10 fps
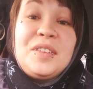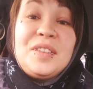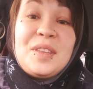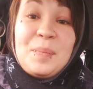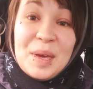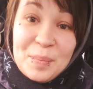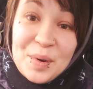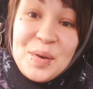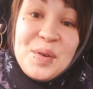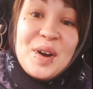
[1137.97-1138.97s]
the
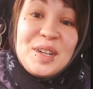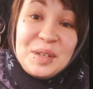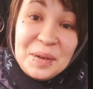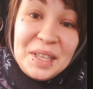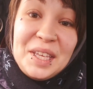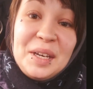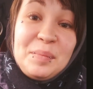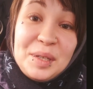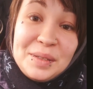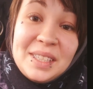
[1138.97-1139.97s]
people who are doing the
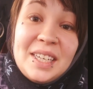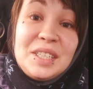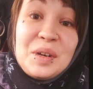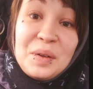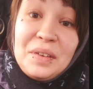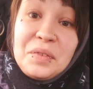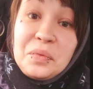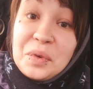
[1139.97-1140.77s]
abusing don't even